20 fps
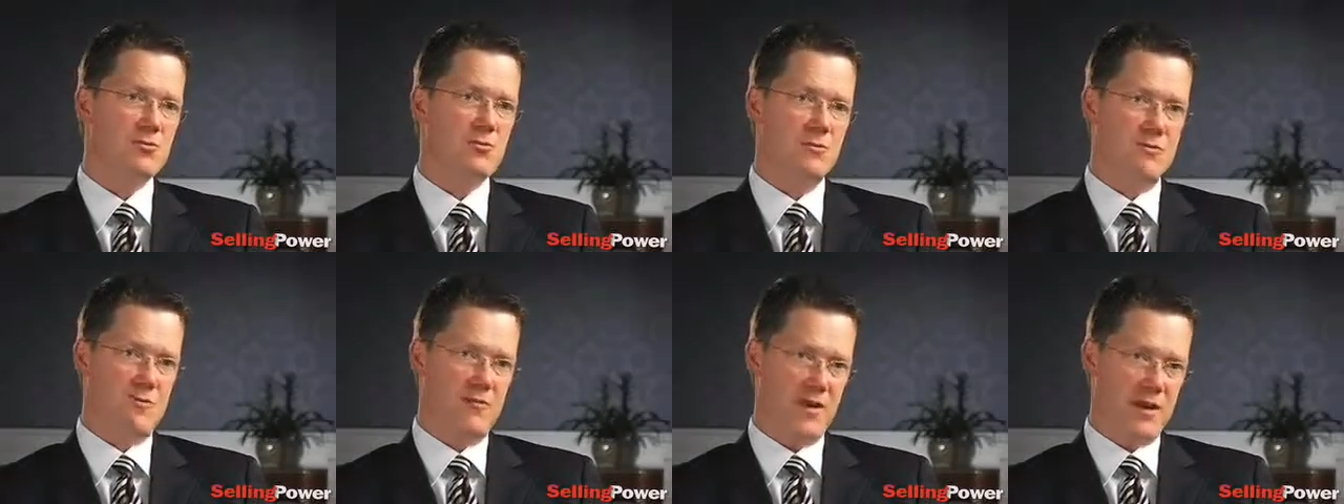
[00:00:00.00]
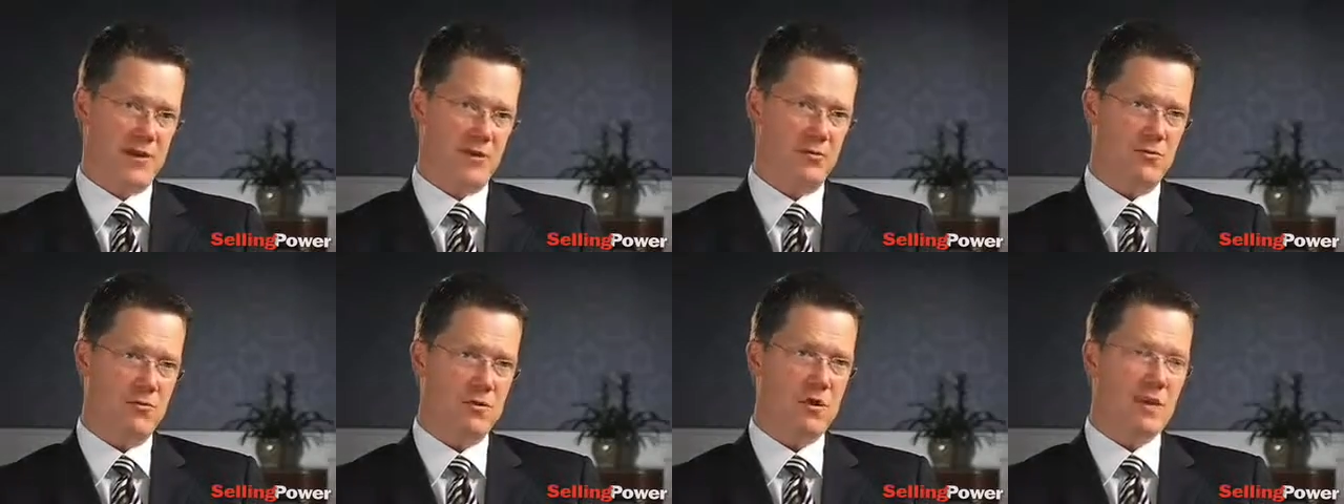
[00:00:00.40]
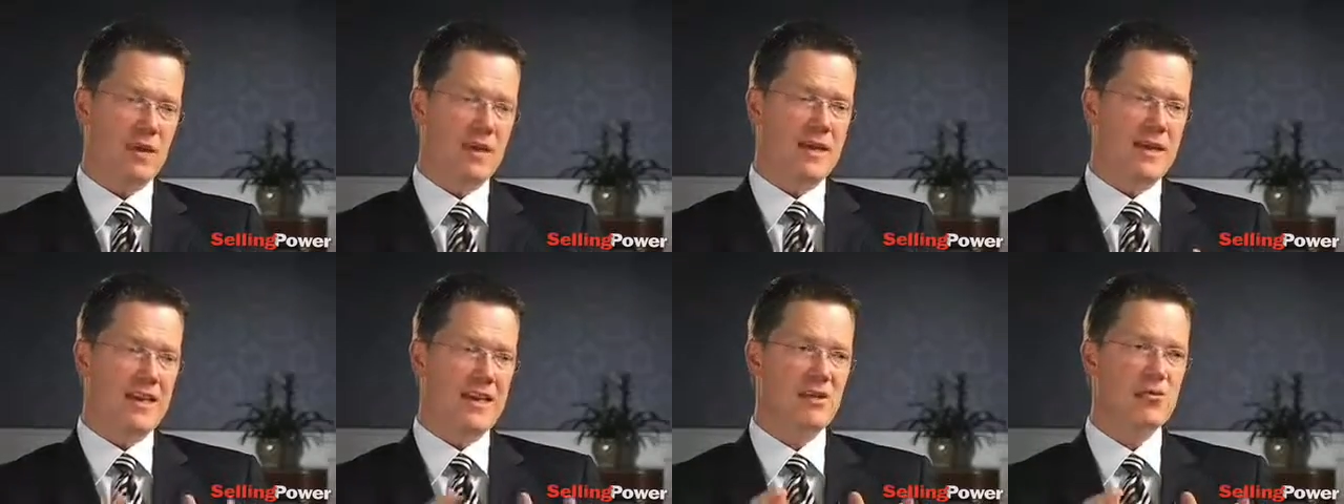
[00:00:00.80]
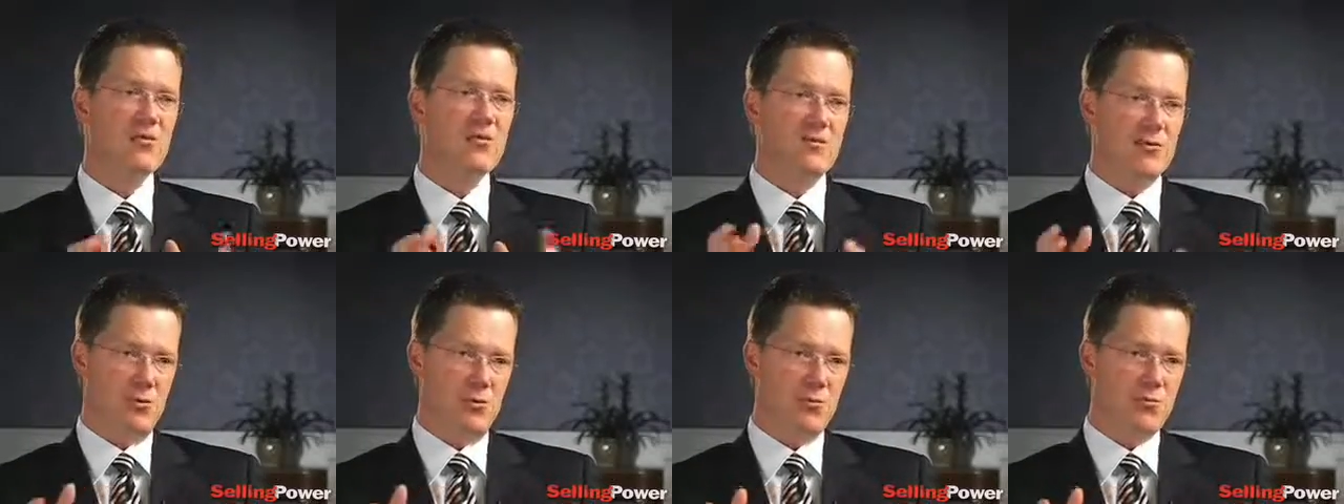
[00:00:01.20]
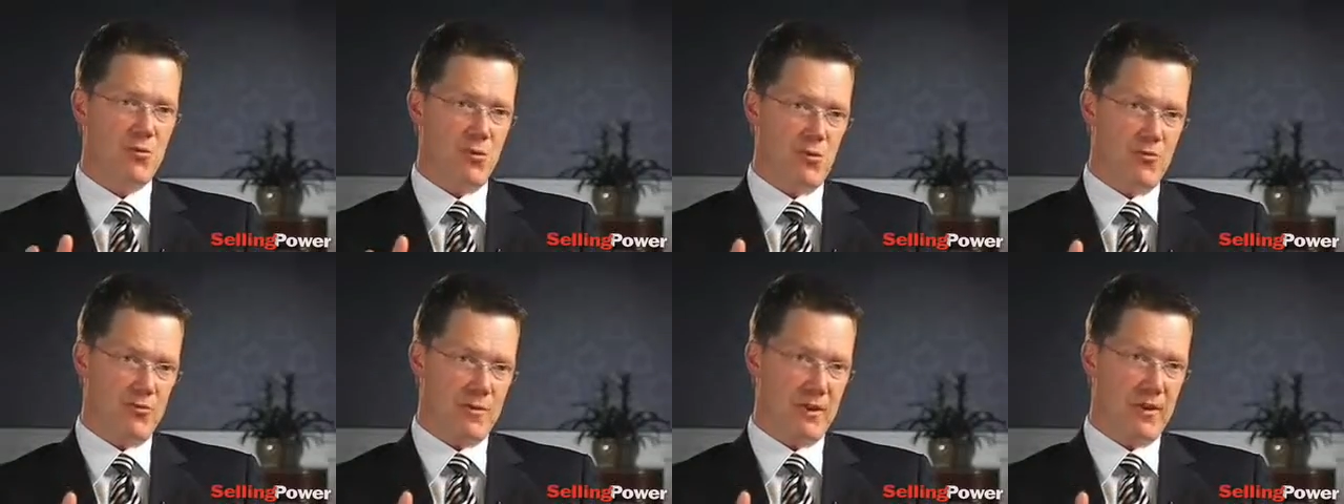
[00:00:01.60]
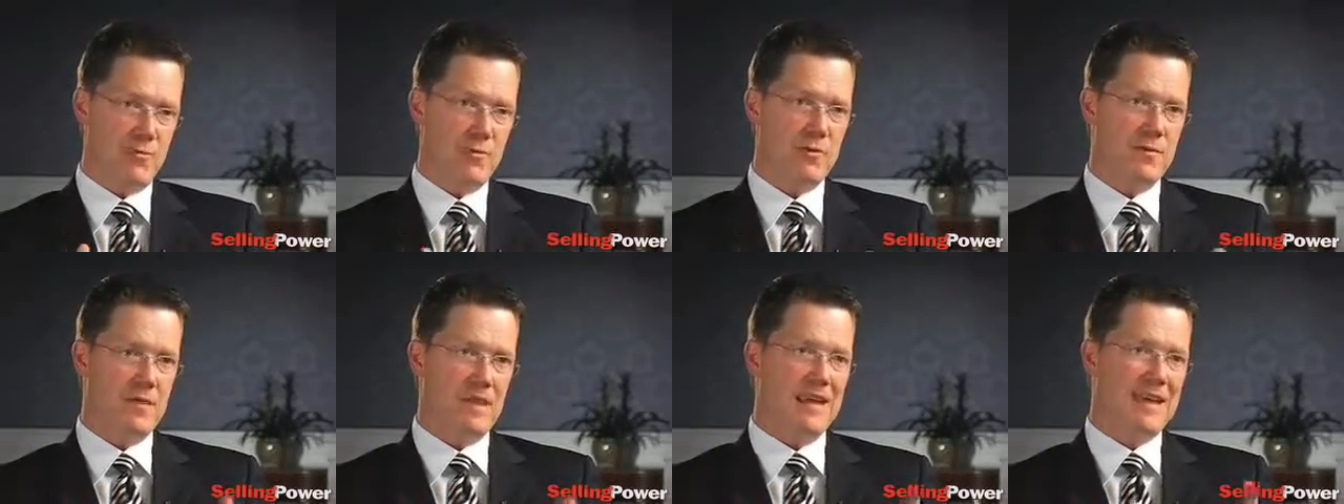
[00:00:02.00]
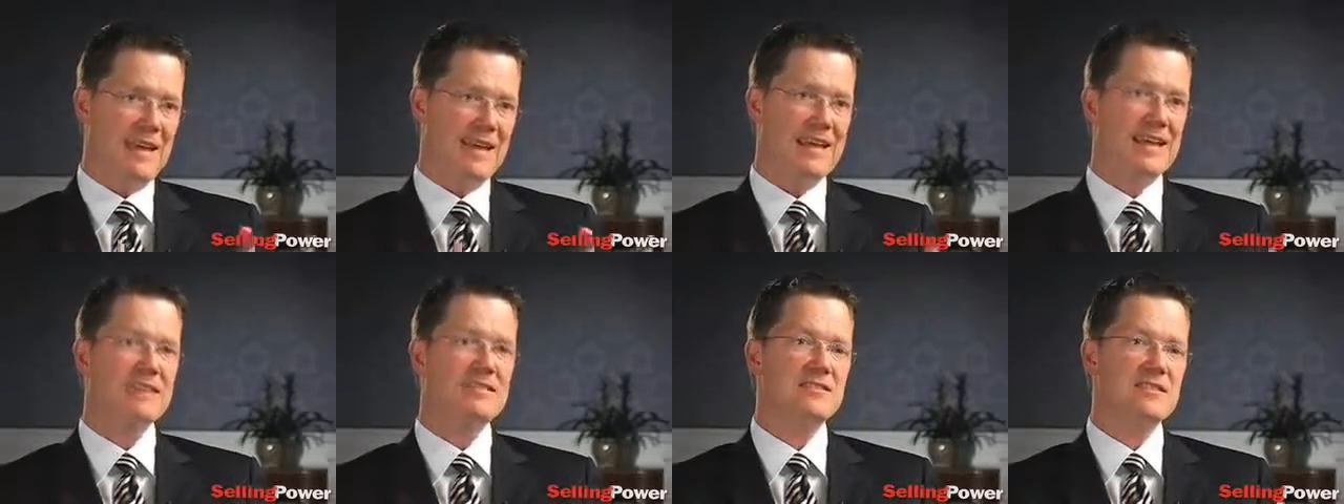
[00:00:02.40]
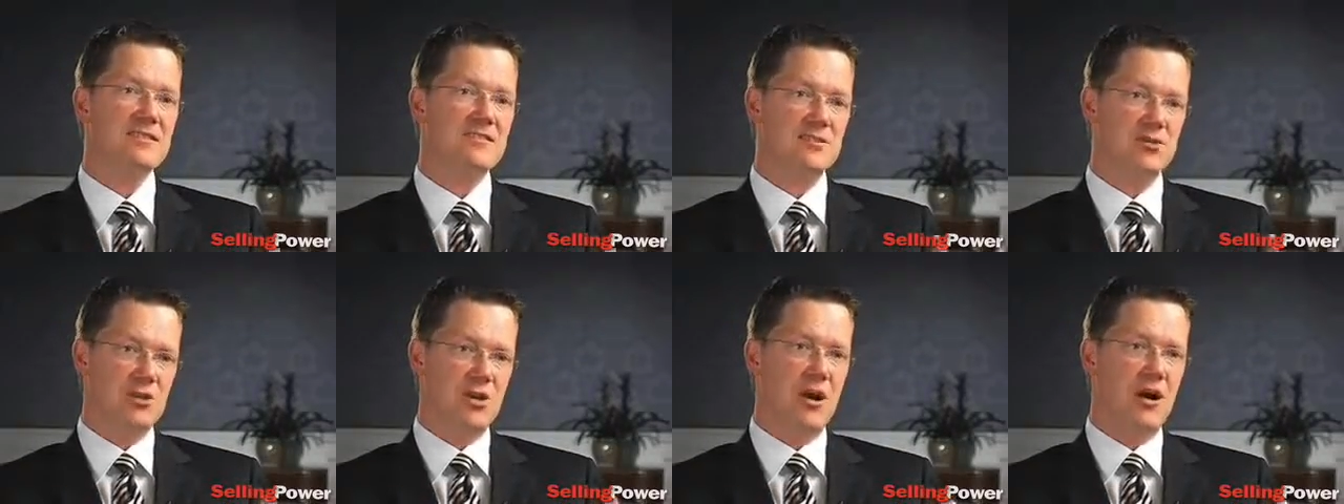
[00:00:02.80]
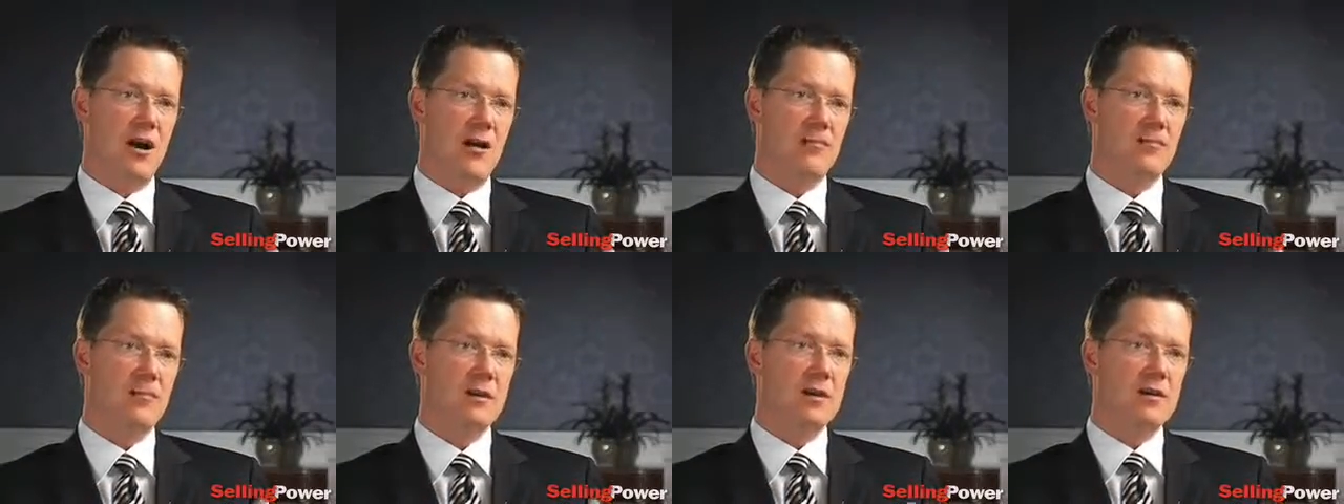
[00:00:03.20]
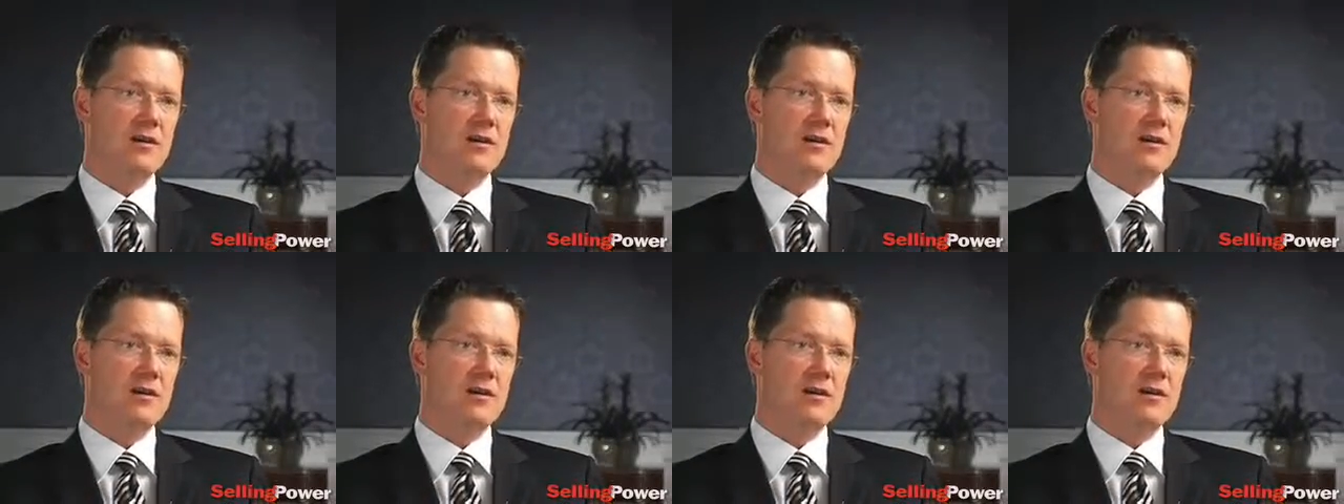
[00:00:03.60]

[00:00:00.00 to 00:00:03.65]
to a final interview program that links to the job.